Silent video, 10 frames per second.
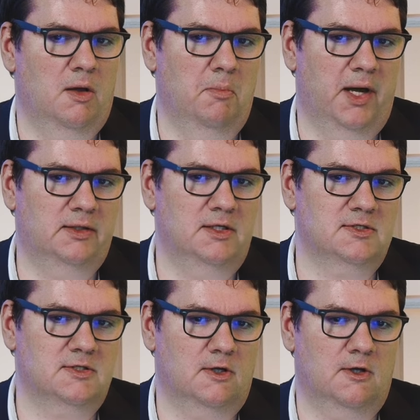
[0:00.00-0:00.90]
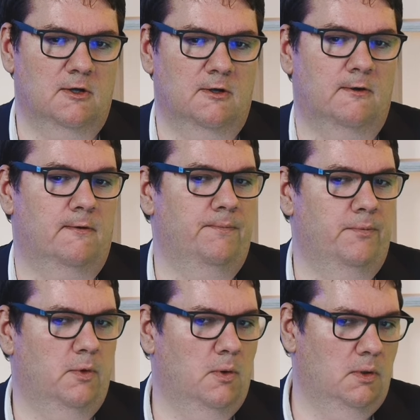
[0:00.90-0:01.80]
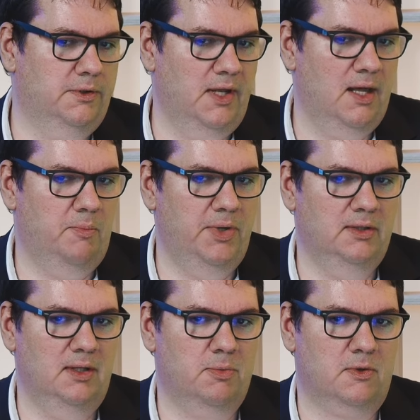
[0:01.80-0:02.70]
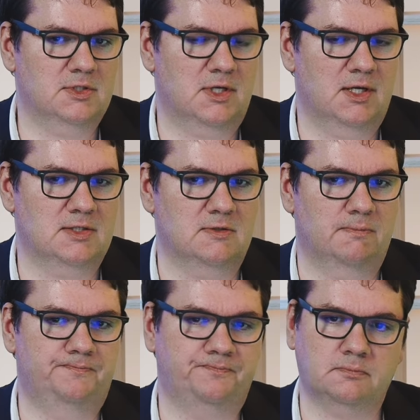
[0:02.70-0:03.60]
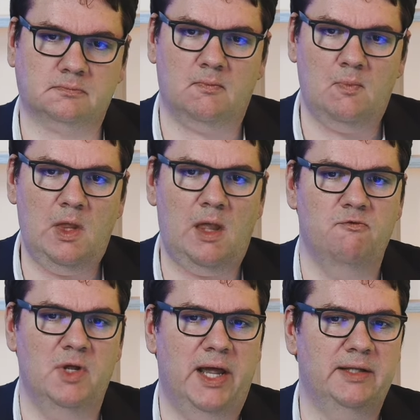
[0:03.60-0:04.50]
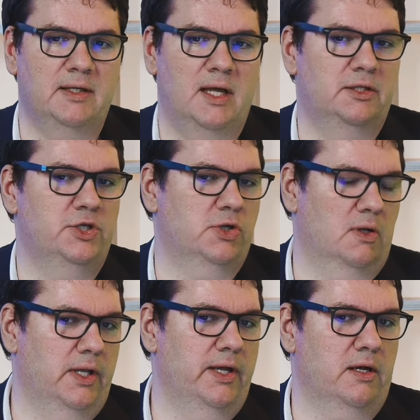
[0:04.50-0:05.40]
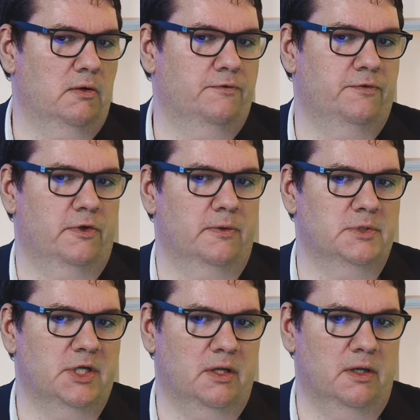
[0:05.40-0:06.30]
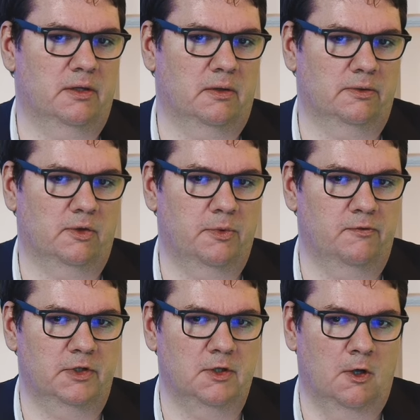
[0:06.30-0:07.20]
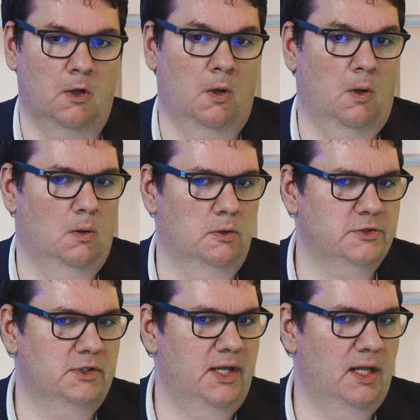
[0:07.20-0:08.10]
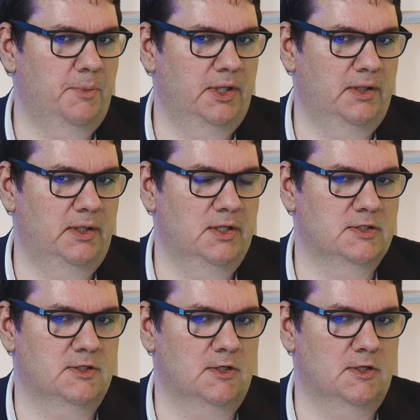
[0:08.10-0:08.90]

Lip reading: But this whole TLPT process will add an additional layer of security on top of it. Also, TLPT is